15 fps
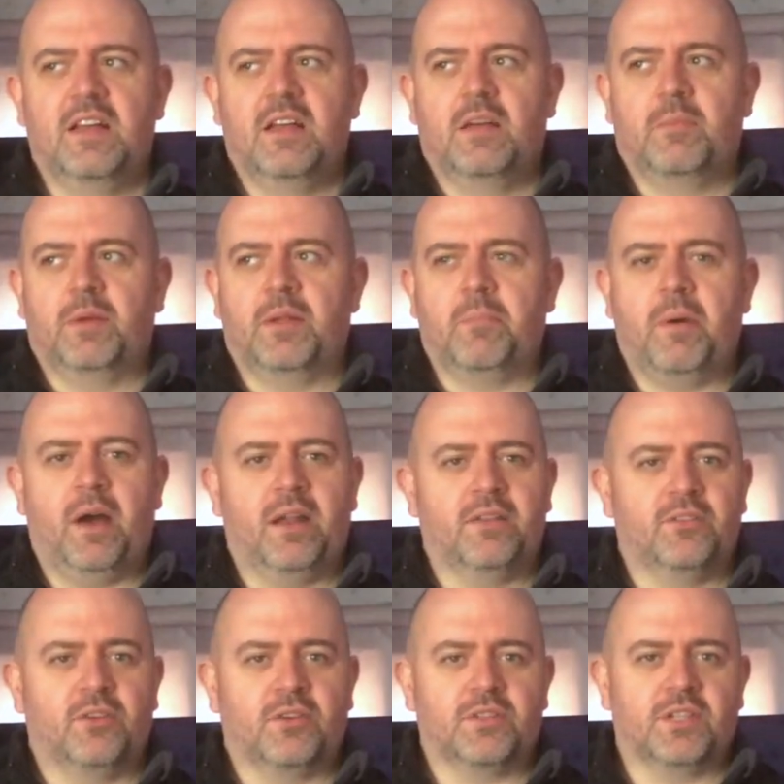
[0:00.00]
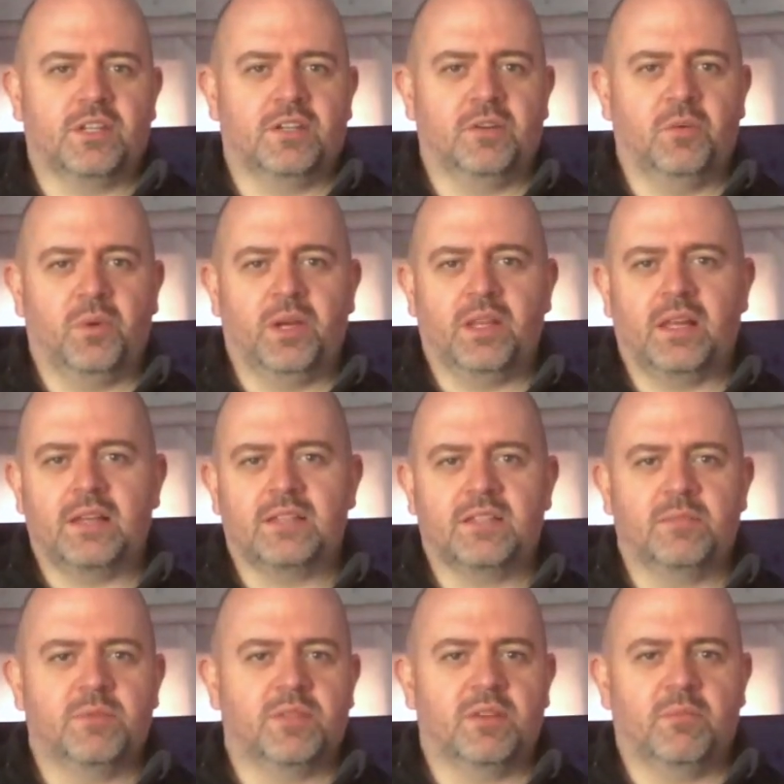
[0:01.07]
But in a paradoxical way, that
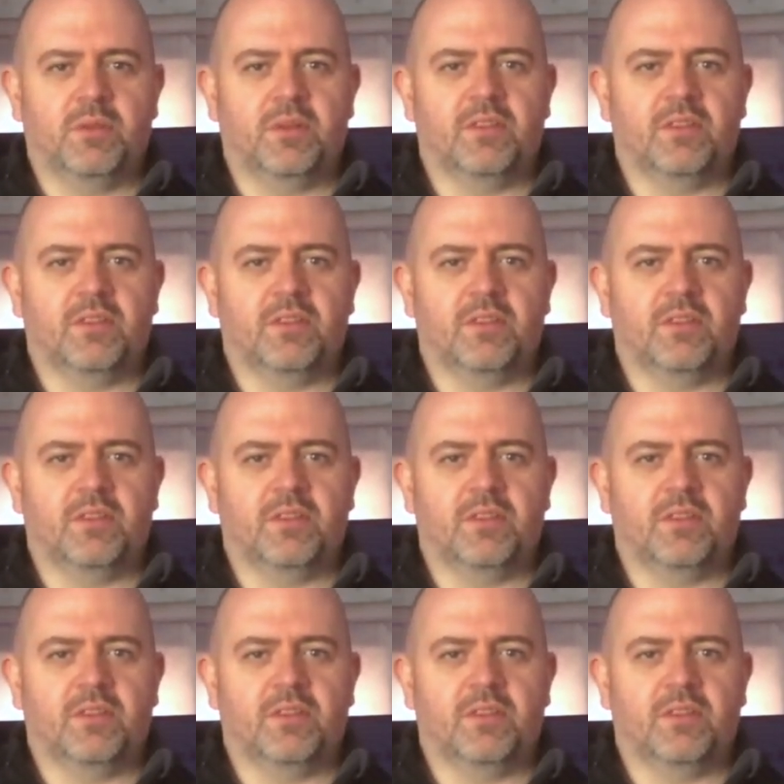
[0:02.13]
seems to be the